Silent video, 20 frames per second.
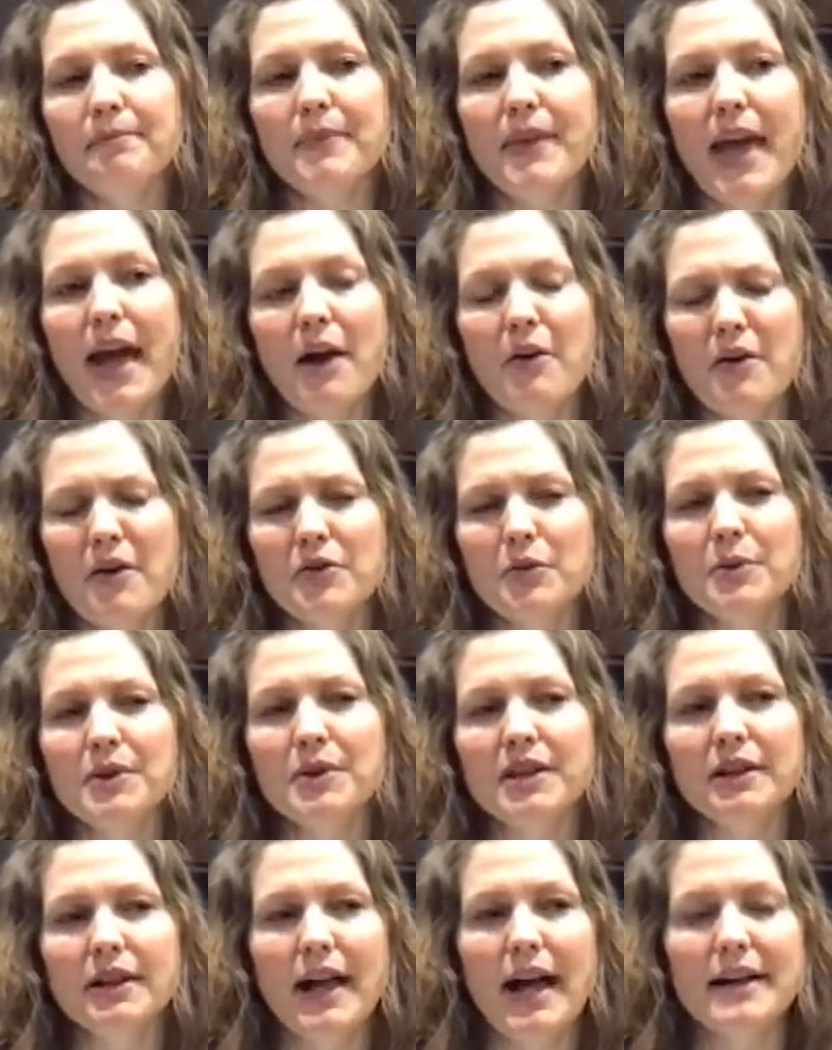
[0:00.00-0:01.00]
However, with the
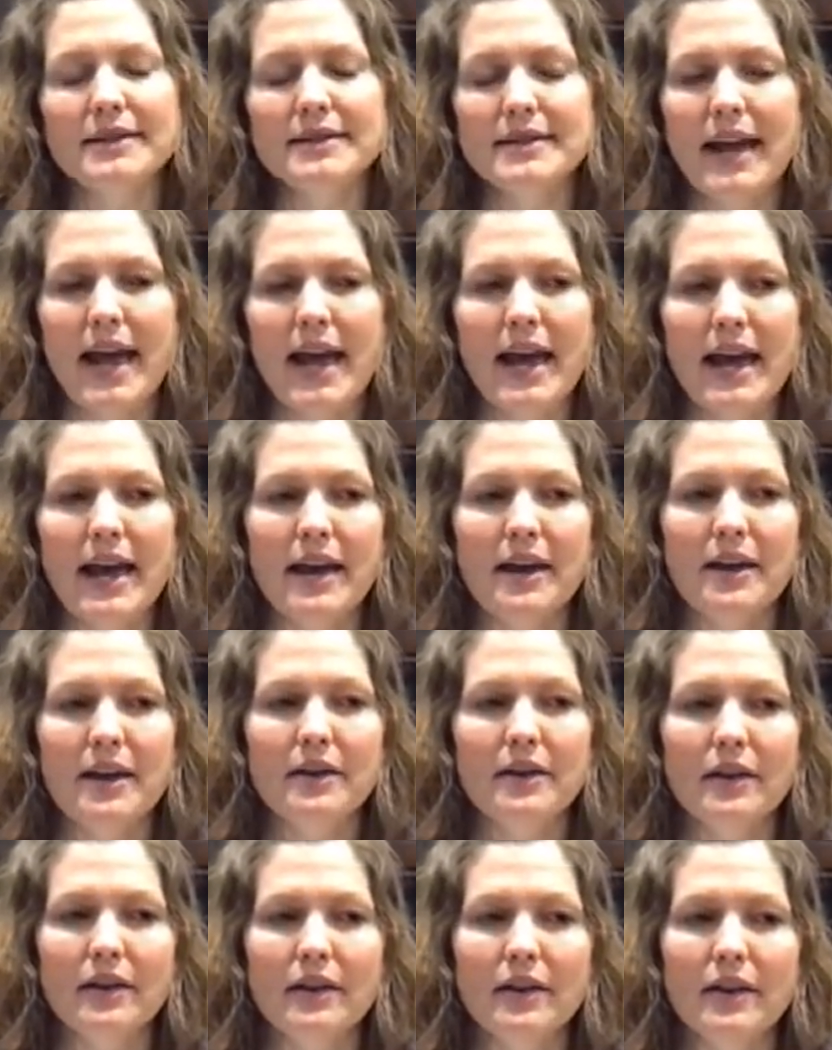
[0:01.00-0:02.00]
Class A,
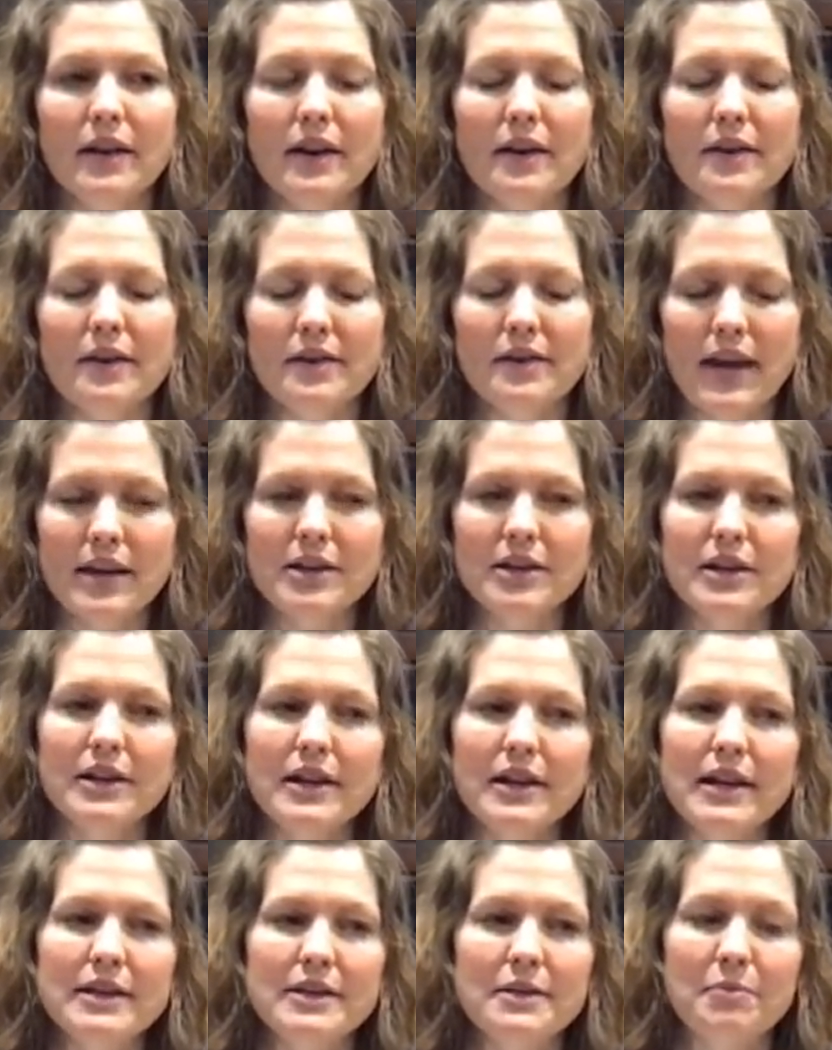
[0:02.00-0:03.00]
then you
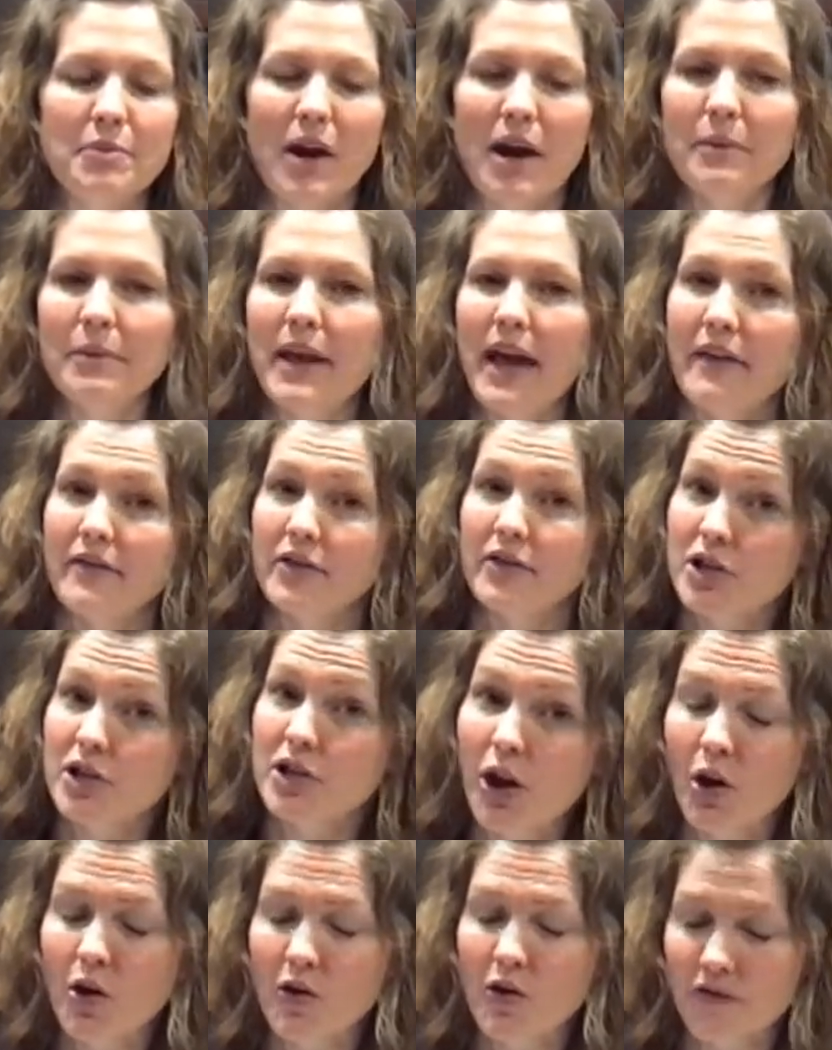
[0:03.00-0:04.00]
need to probably have a
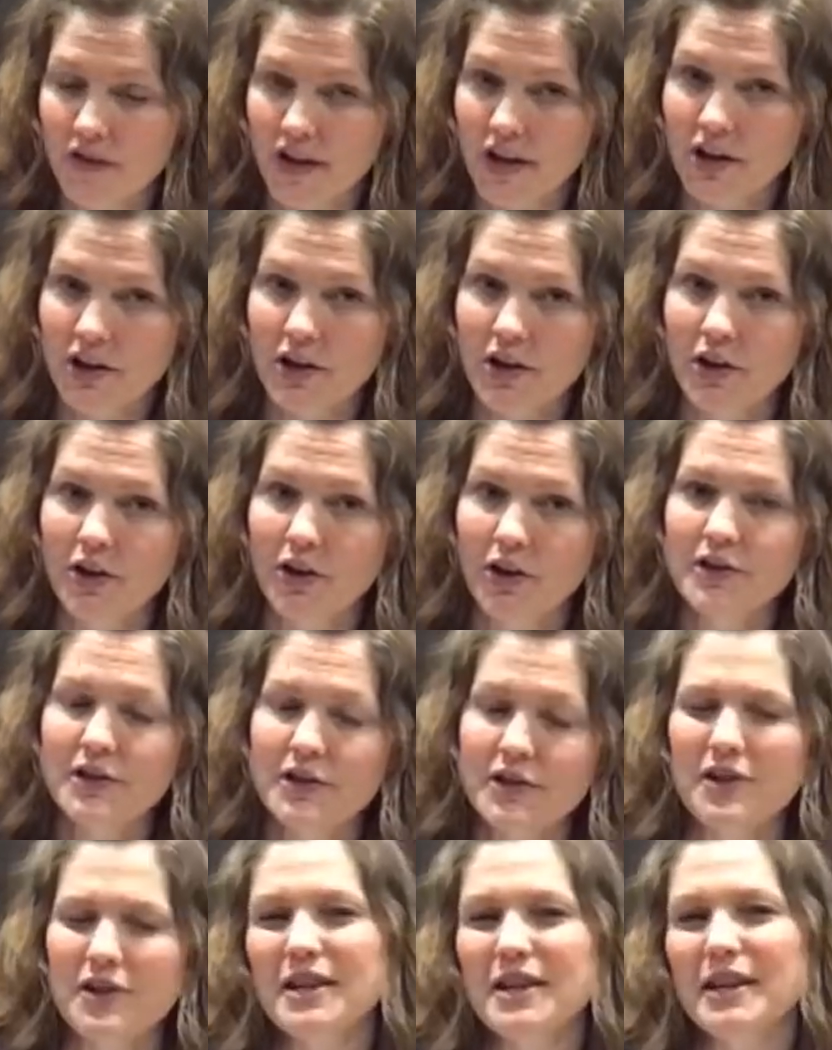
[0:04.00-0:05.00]
tow vehicle
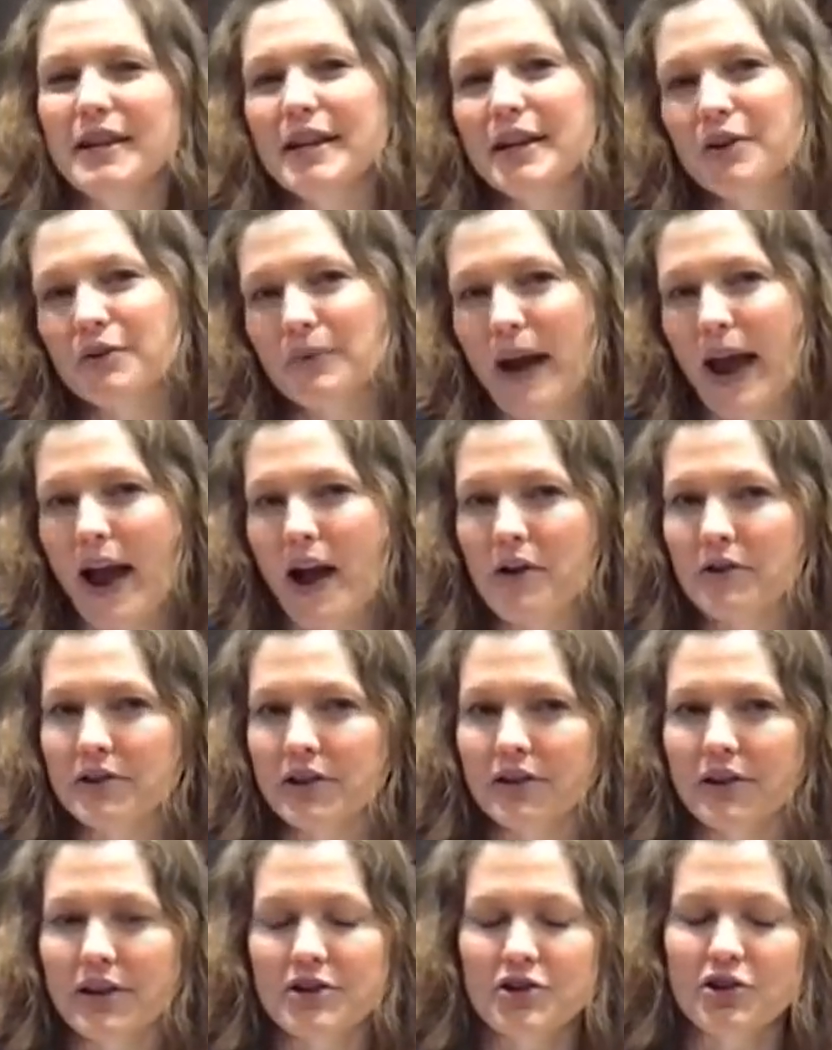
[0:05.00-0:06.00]
so you can get around,
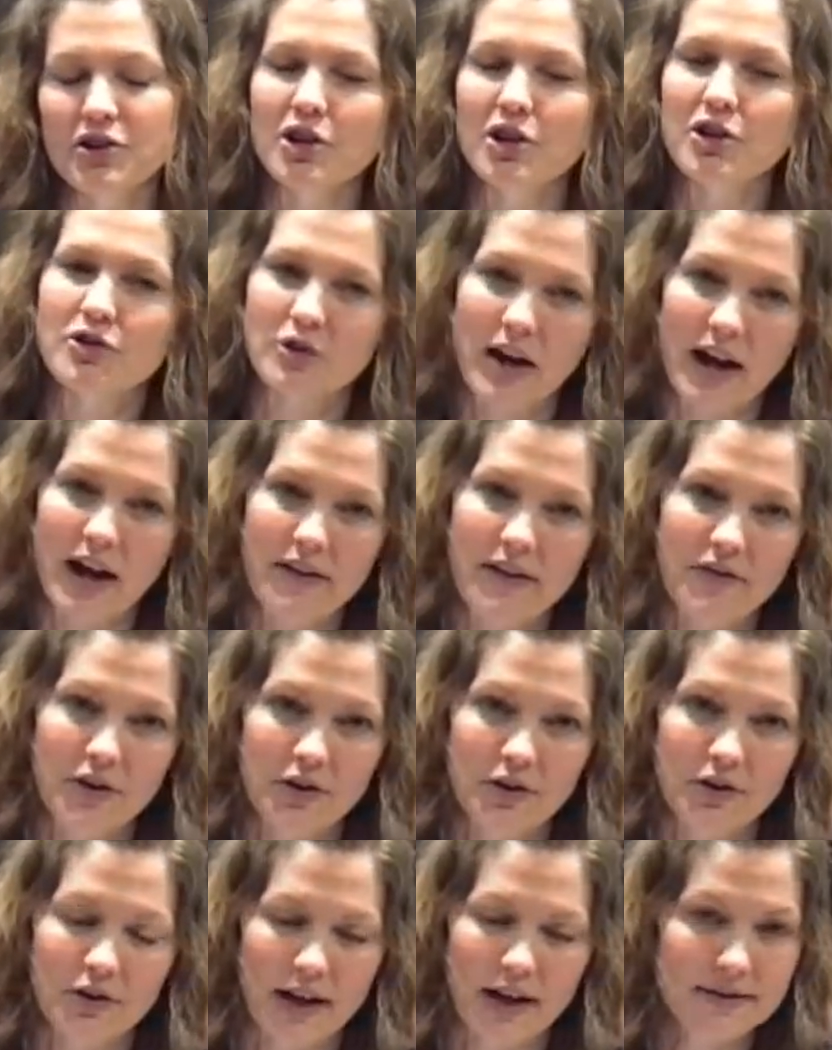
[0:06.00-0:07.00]
unless you're going to drive your
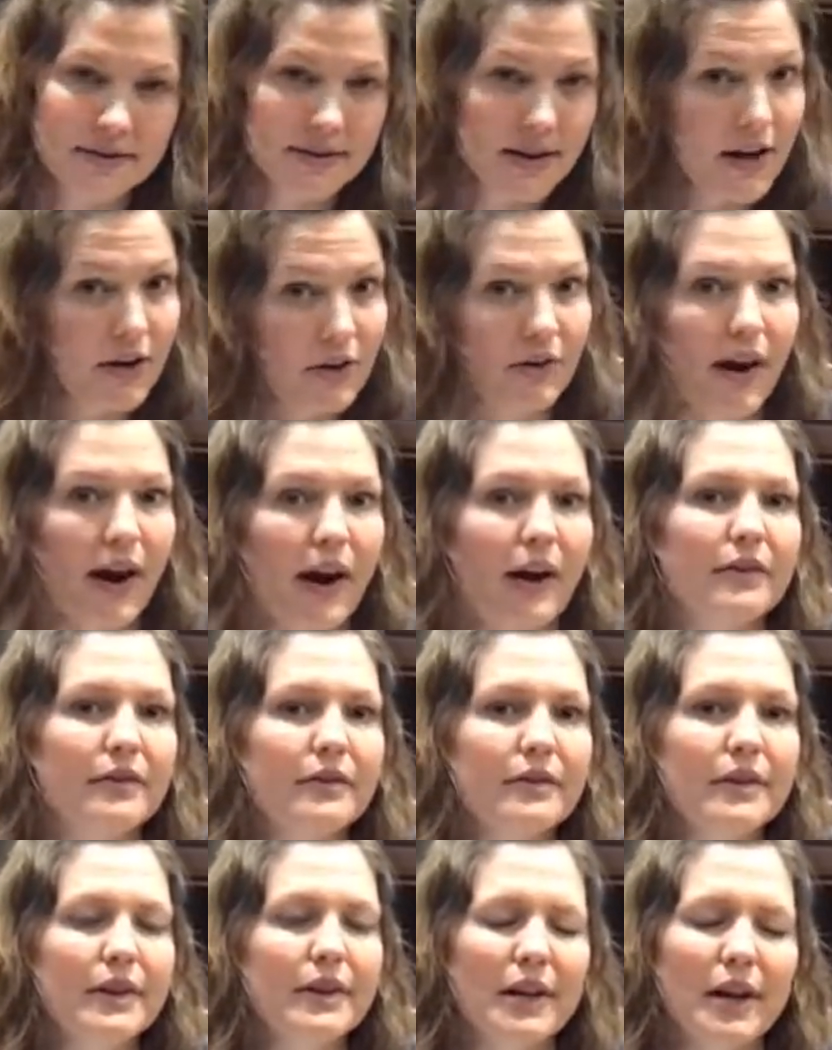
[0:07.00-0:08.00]
Class A around,
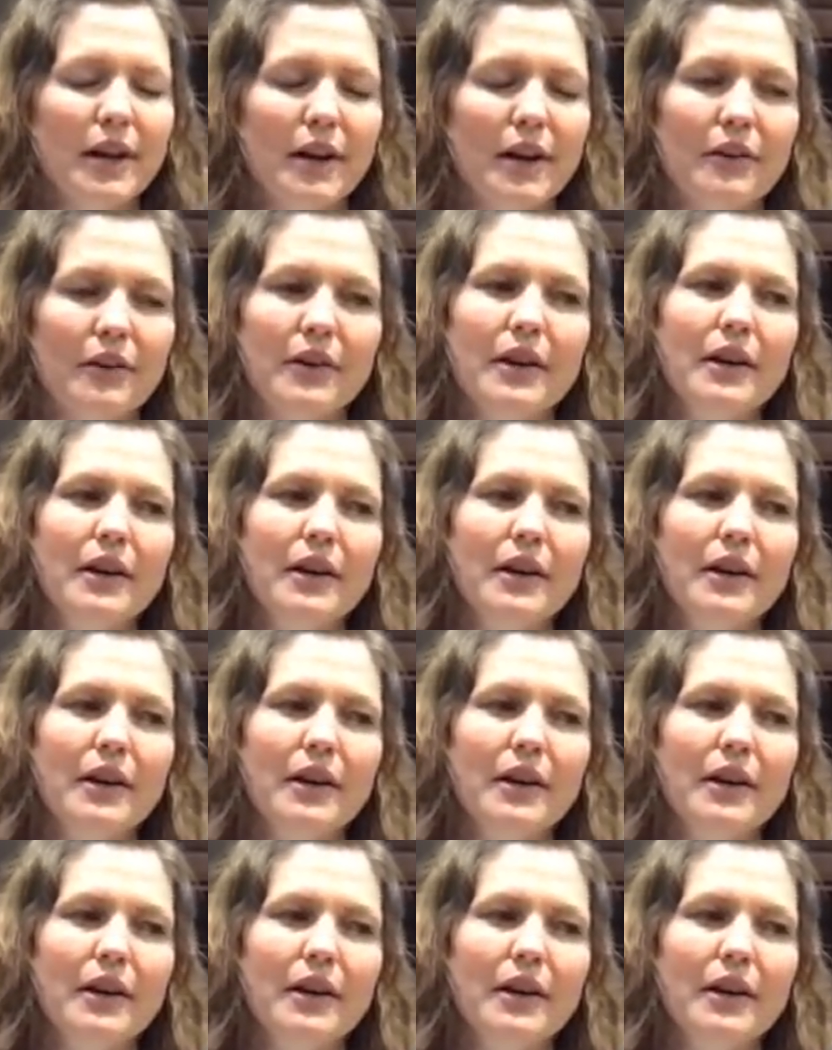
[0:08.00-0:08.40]
you know,